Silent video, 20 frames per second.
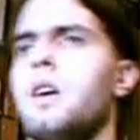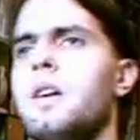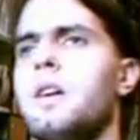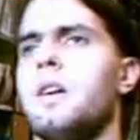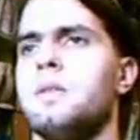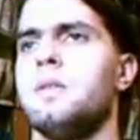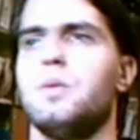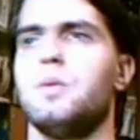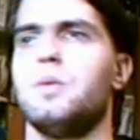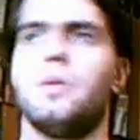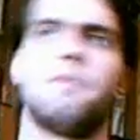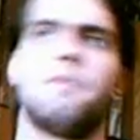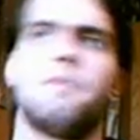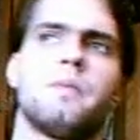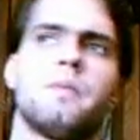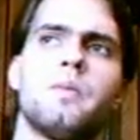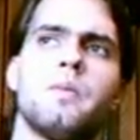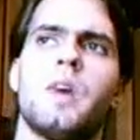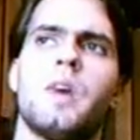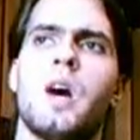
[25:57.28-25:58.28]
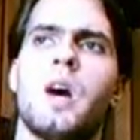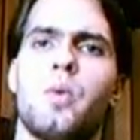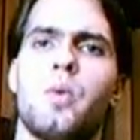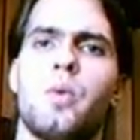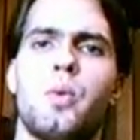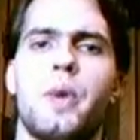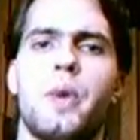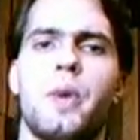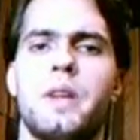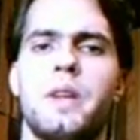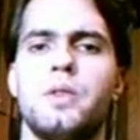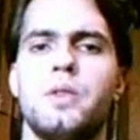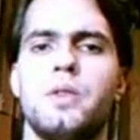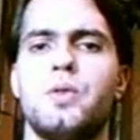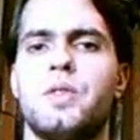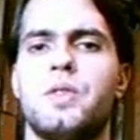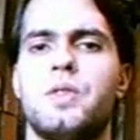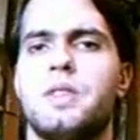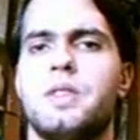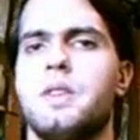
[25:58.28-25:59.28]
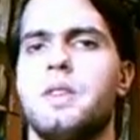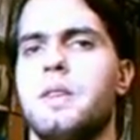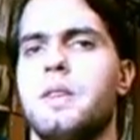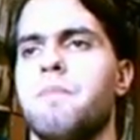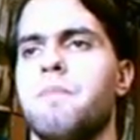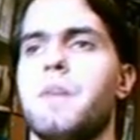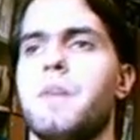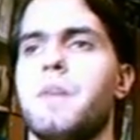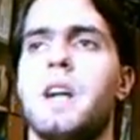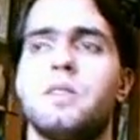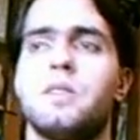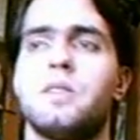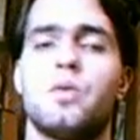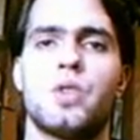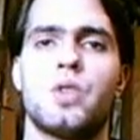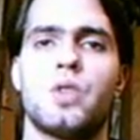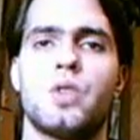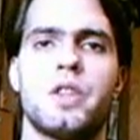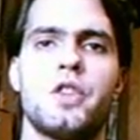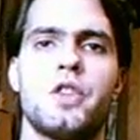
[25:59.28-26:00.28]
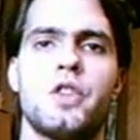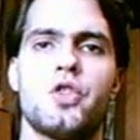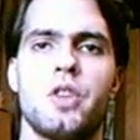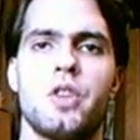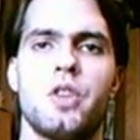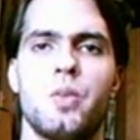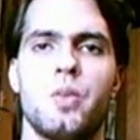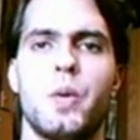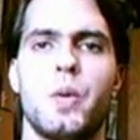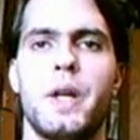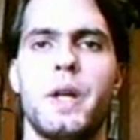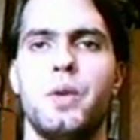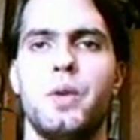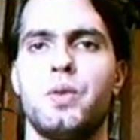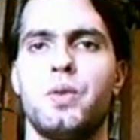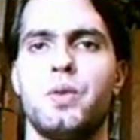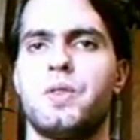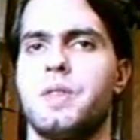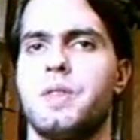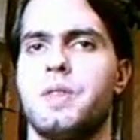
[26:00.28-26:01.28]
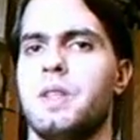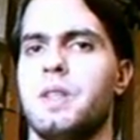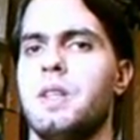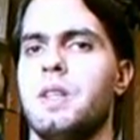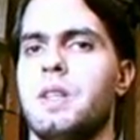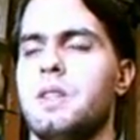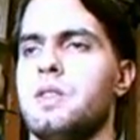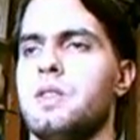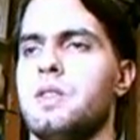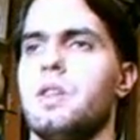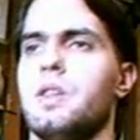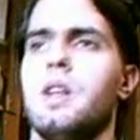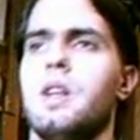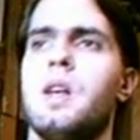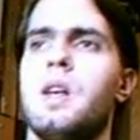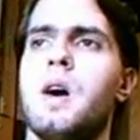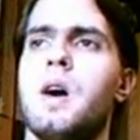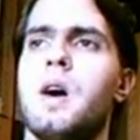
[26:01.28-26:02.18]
Yeah, our values, our traditional values, is